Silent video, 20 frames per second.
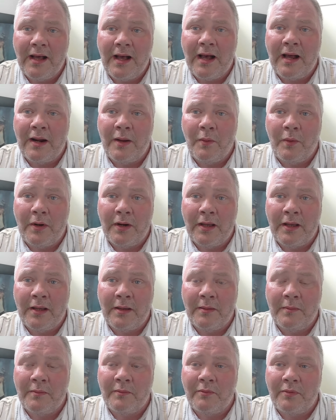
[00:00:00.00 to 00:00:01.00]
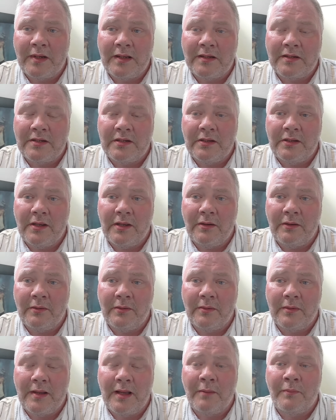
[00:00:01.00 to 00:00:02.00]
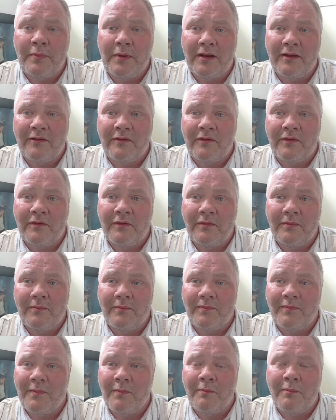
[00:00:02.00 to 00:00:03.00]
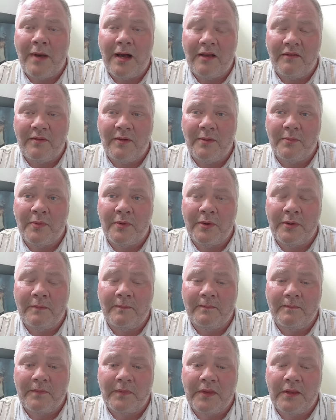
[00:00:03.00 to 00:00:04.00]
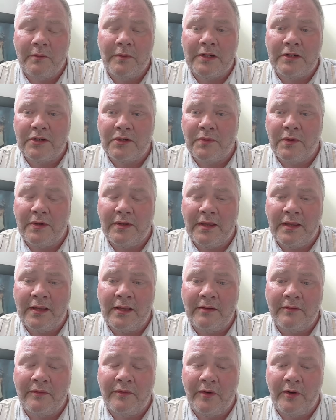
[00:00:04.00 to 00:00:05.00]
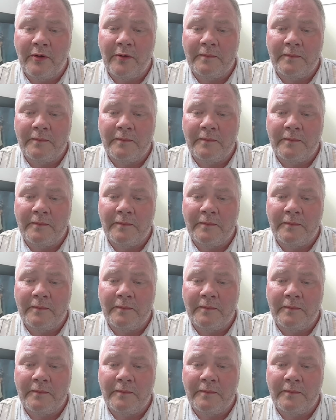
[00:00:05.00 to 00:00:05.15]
and I want to bring to you a bit of my viewpoint, which is what you're here for.